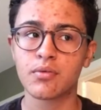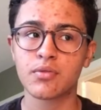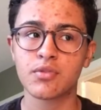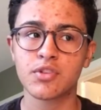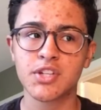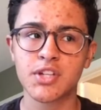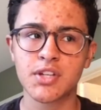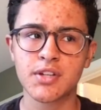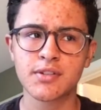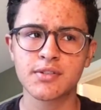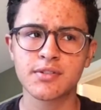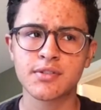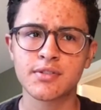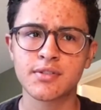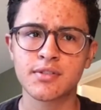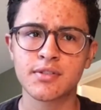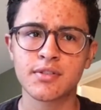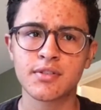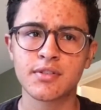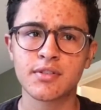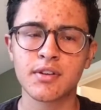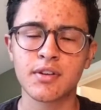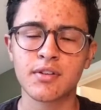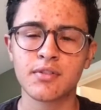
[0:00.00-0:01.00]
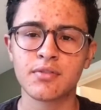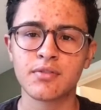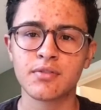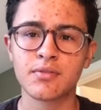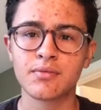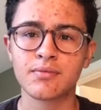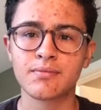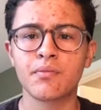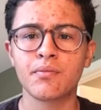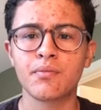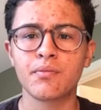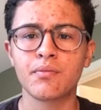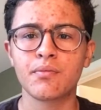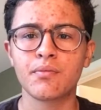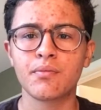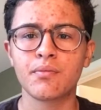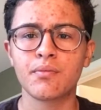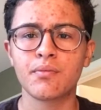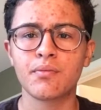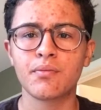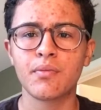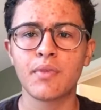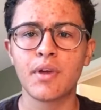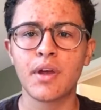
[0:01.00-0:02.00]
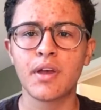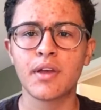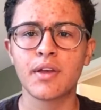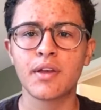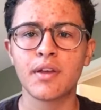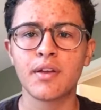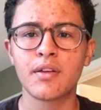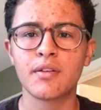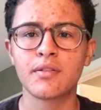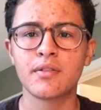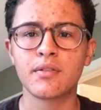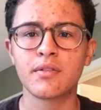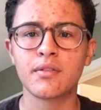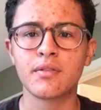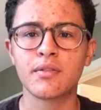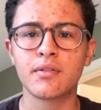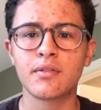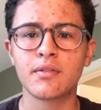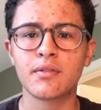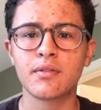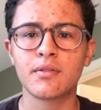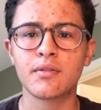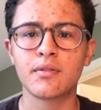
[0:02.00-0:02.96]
changes and stuff. I guess